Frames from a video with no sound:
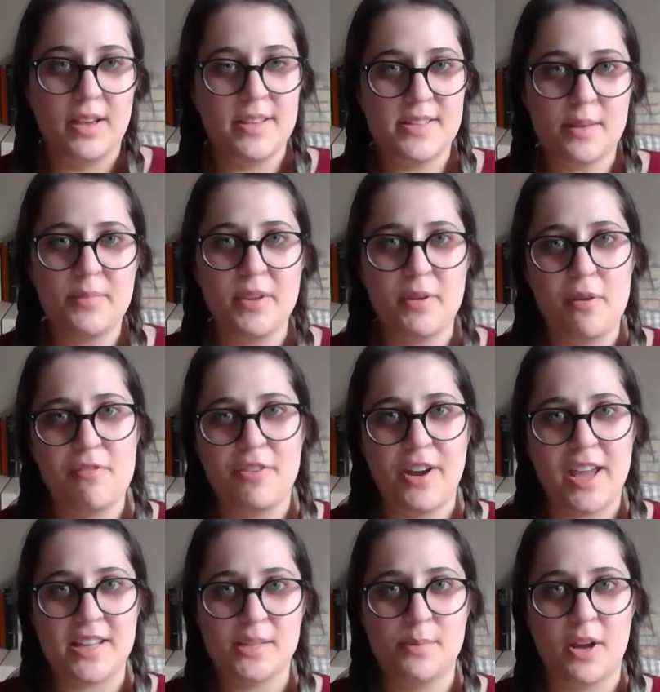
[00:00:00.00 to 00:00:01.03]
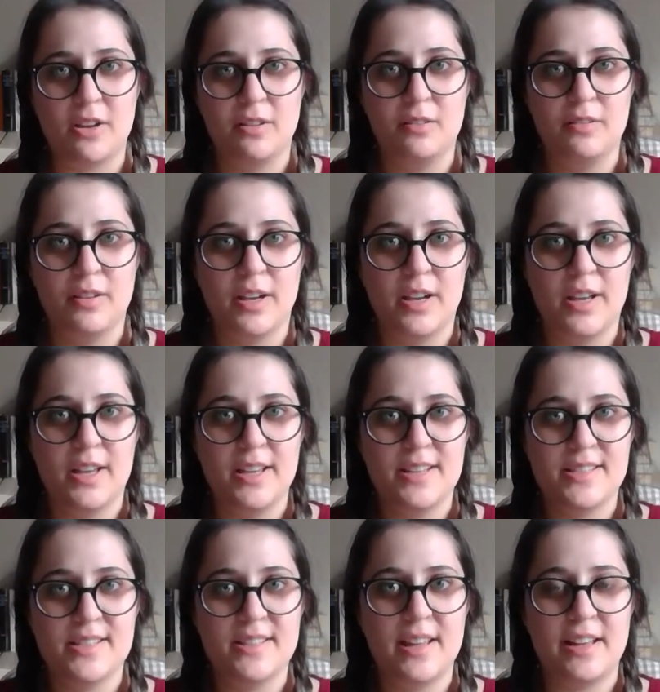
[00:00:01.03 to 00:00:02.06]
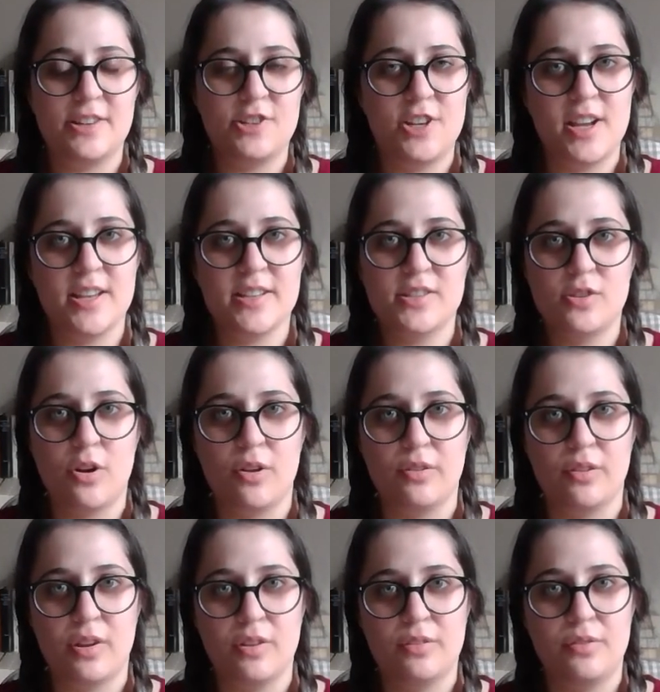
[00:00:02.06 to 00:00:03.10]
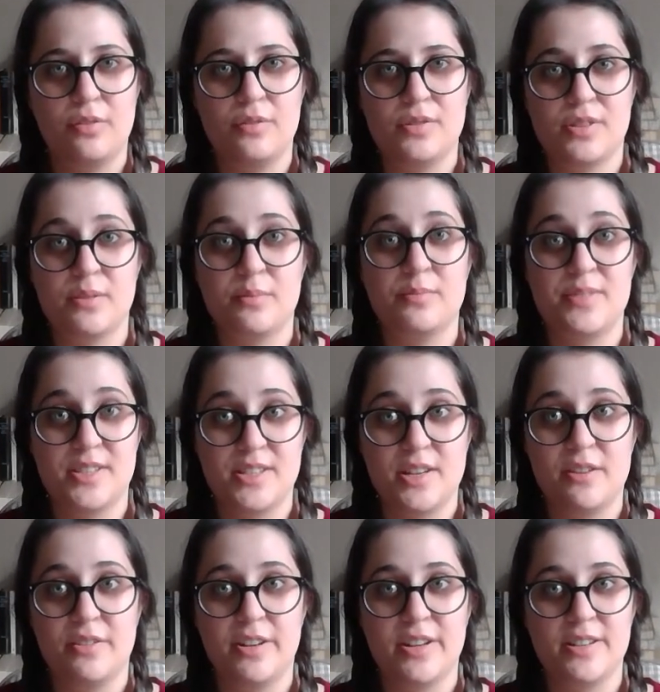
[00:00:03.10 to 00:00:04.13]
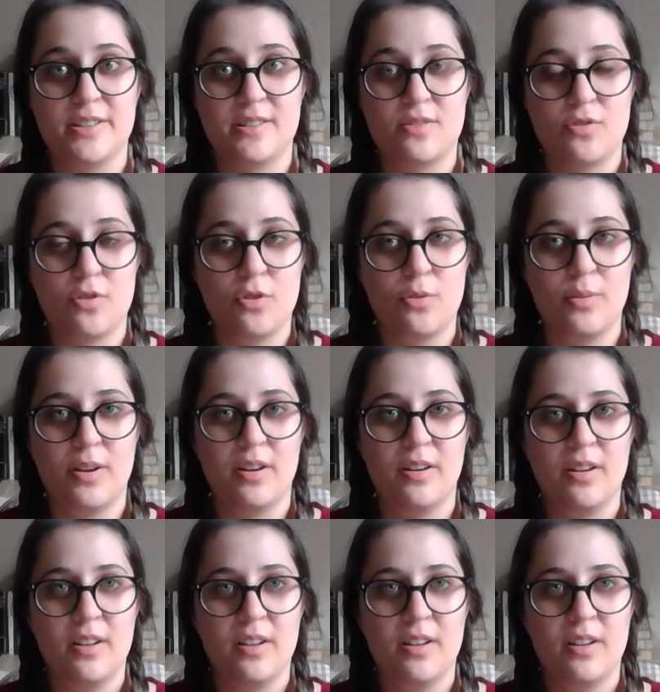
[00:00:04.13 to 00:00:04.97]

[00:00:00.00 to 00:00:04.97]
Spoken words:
Something we forget about Luna is that she has gone through some serious trauma.